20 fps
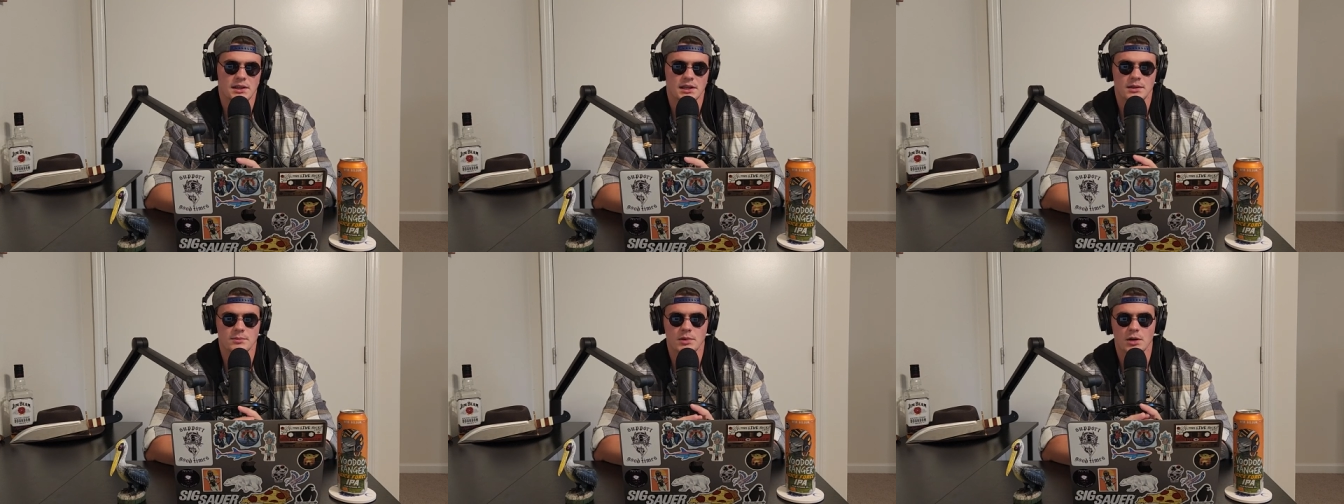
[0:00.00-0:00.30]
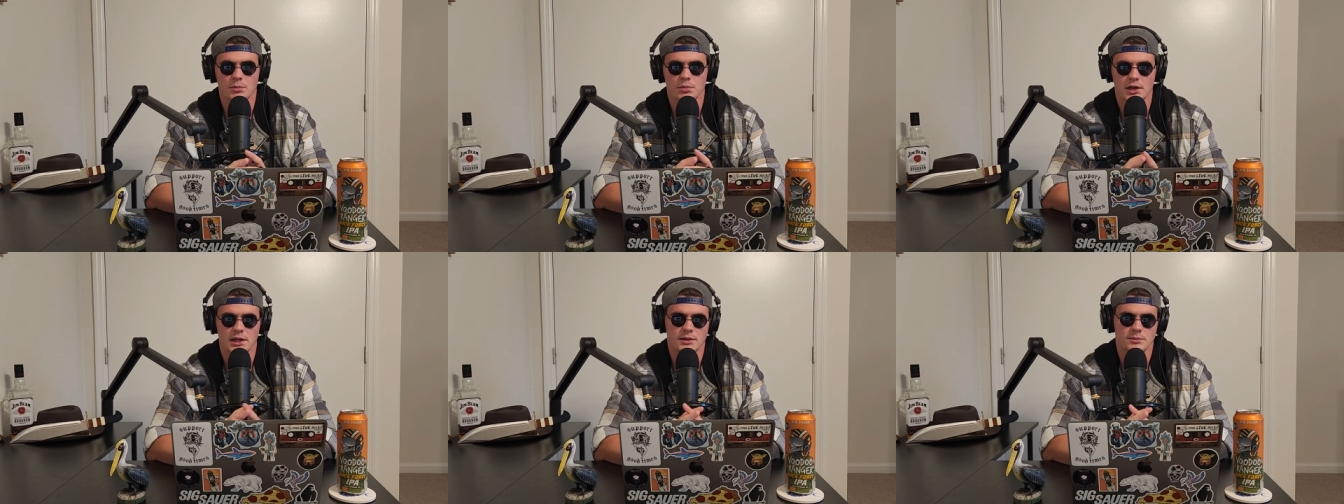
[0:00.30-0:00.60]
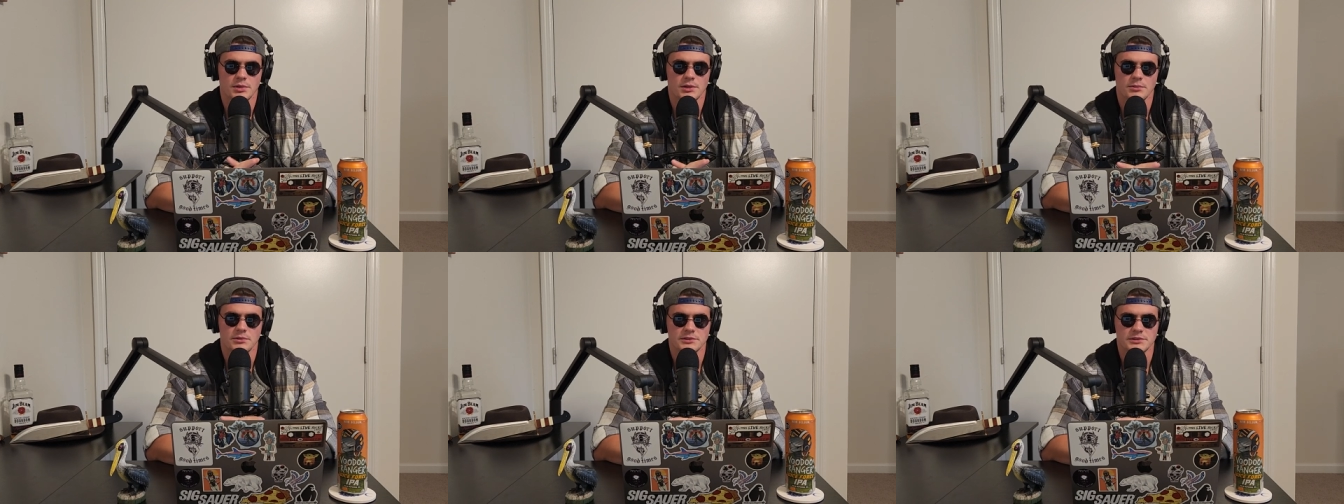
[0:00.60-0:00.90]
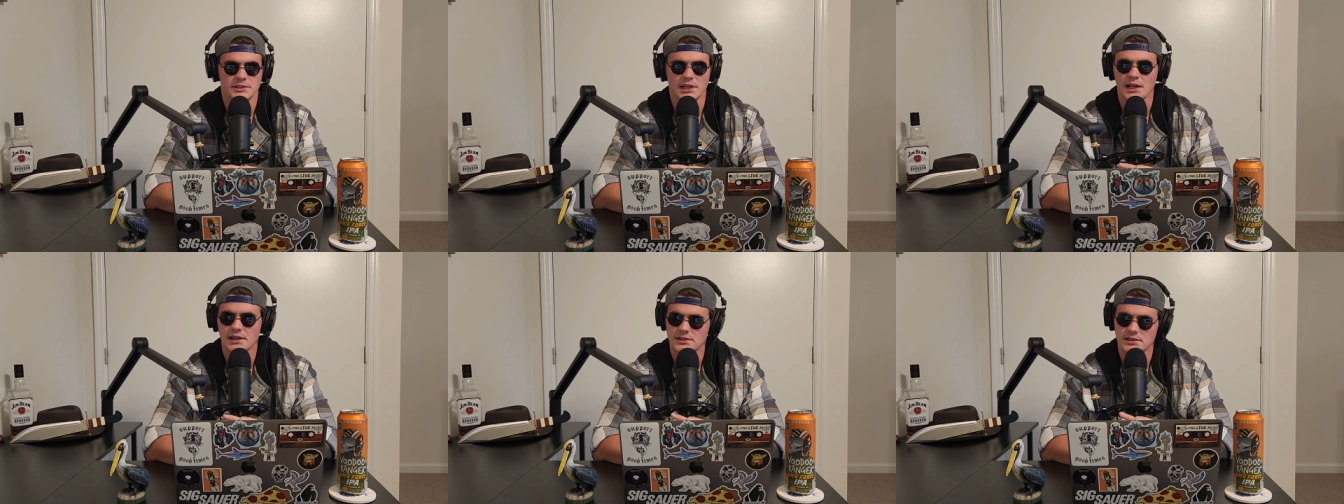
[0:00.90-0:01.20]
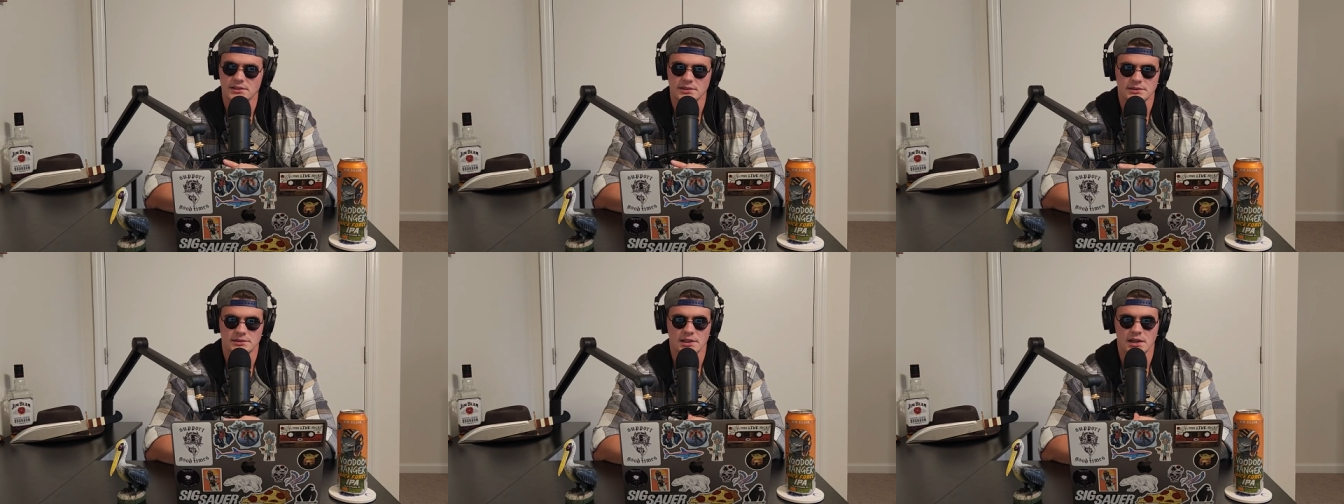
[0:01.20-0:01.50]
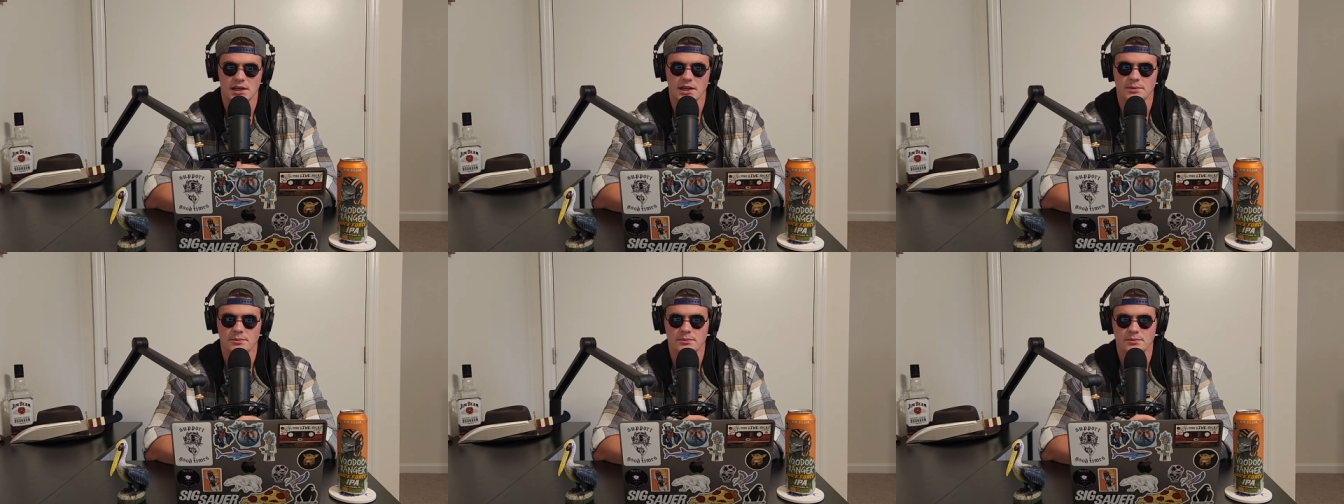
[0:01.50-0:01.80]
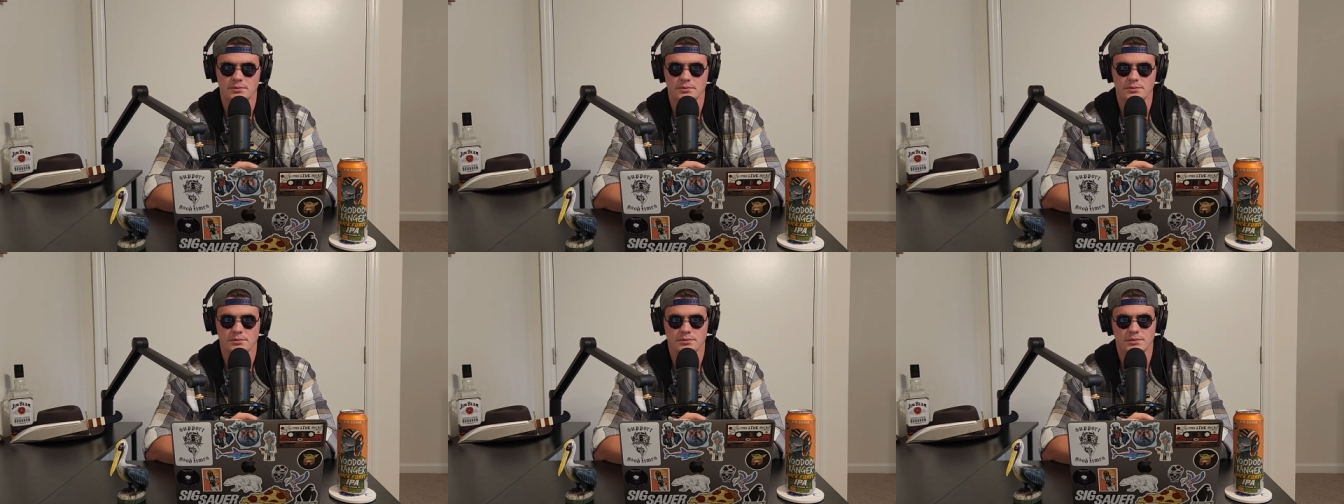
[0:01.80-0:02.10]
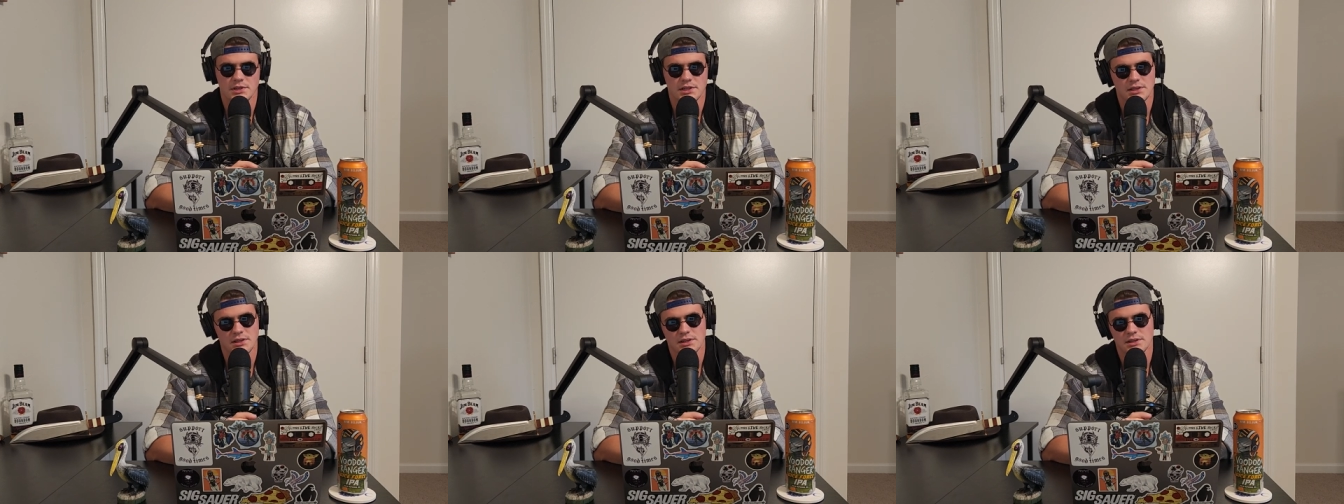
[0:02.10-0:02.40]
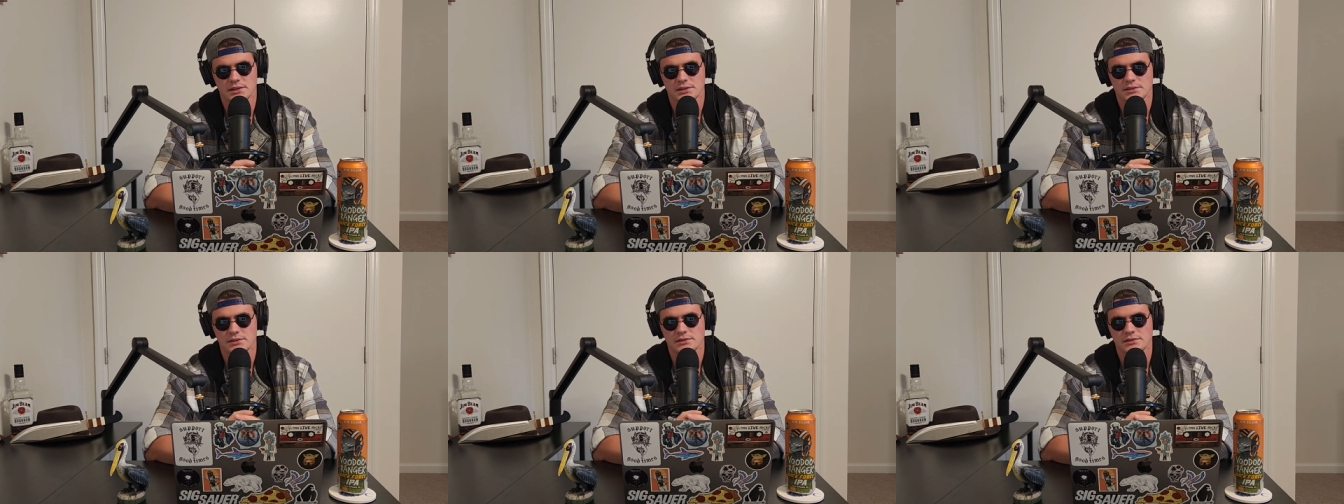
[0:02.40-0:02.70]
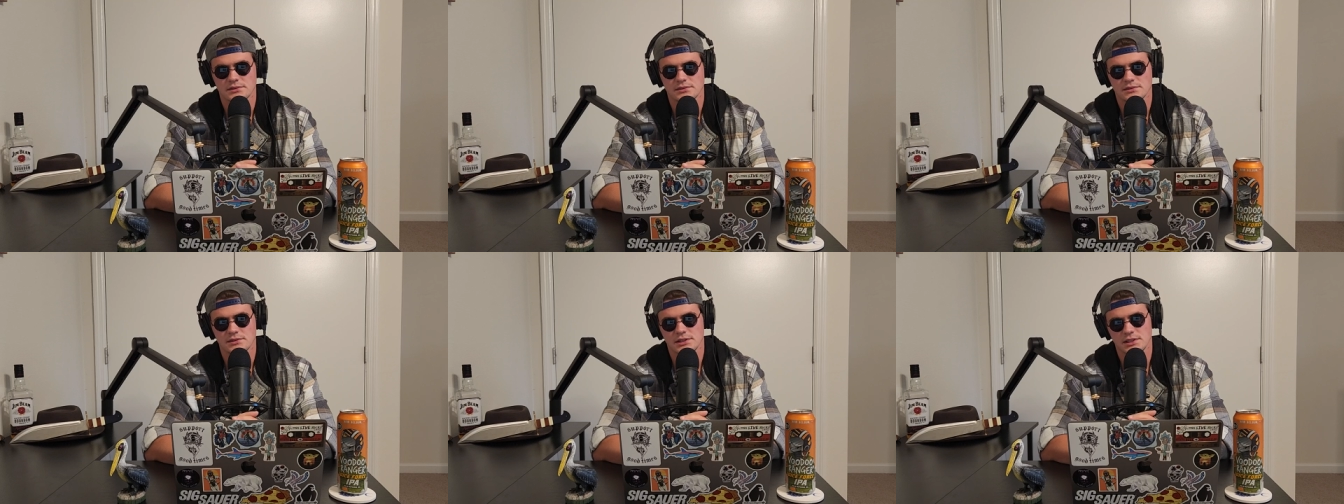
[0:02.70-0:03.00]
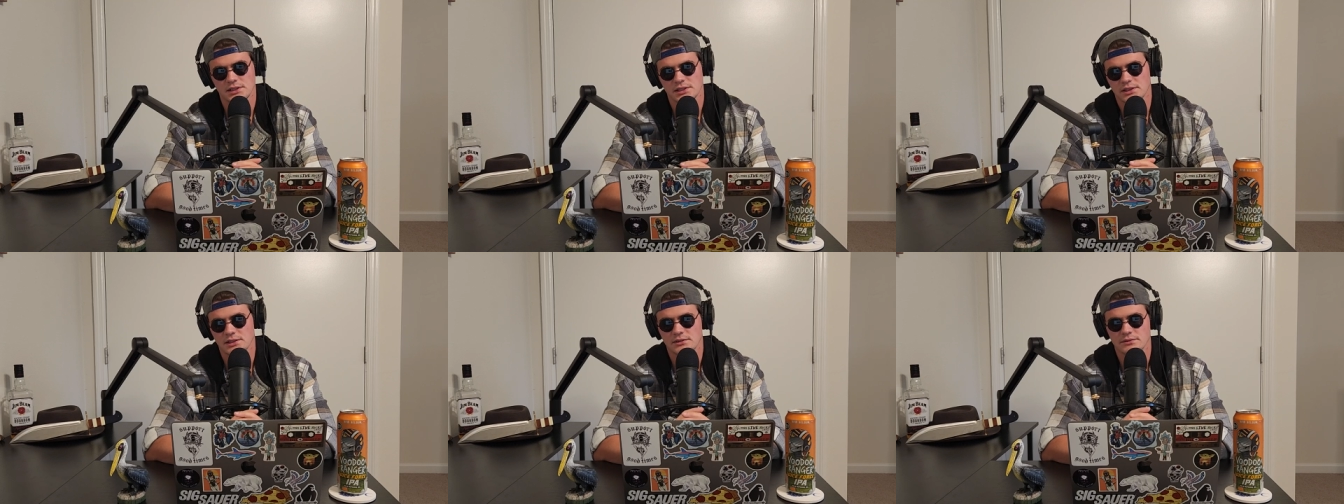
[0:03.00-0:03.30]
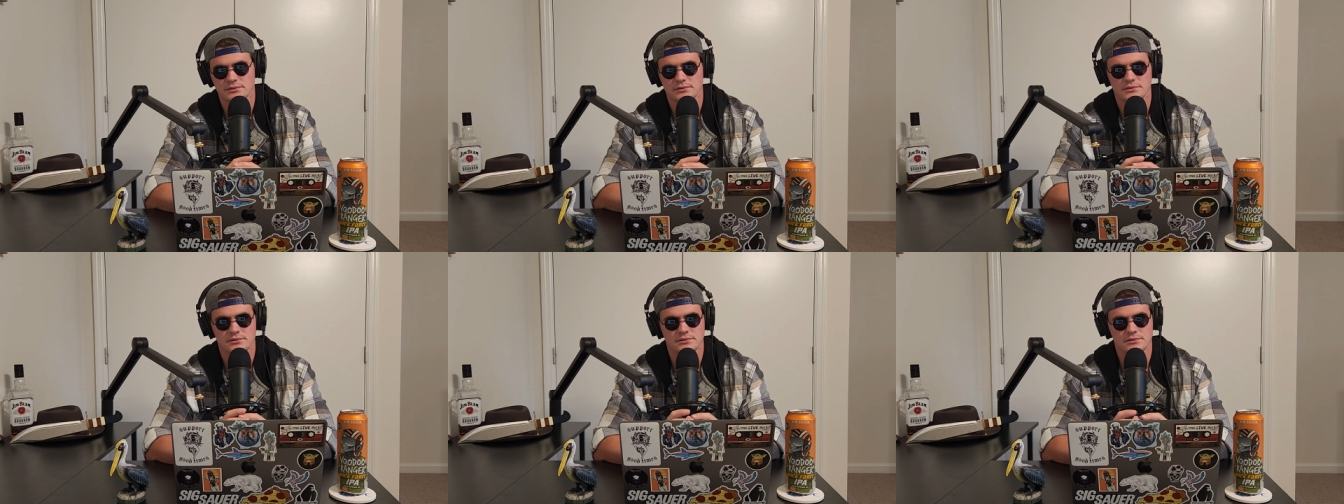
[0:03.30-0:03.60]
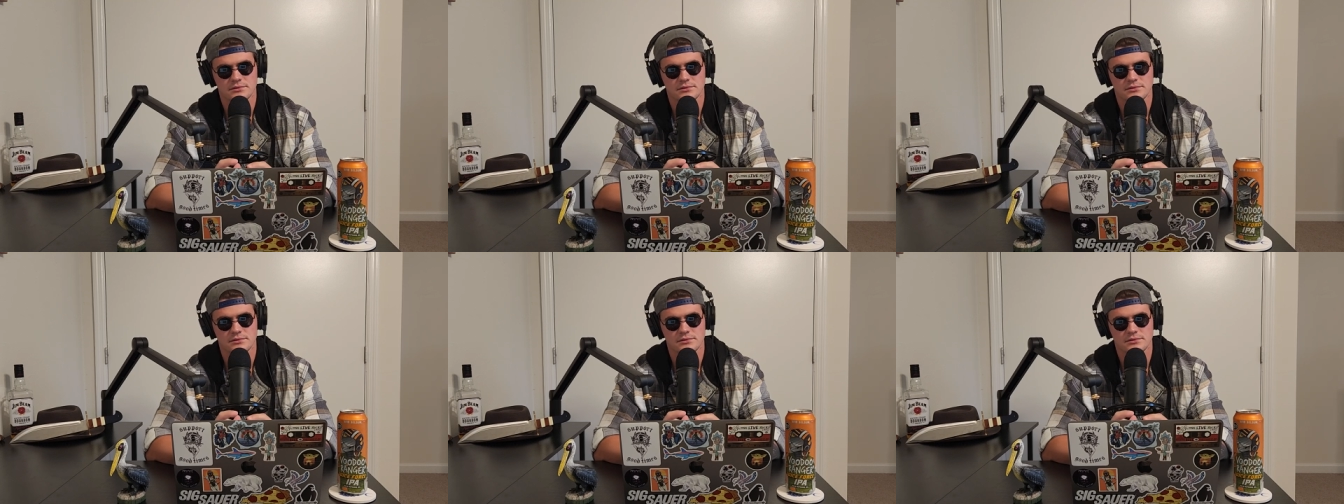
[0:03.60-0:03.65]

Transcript: thinking about breaking people's necks all the time because, you know,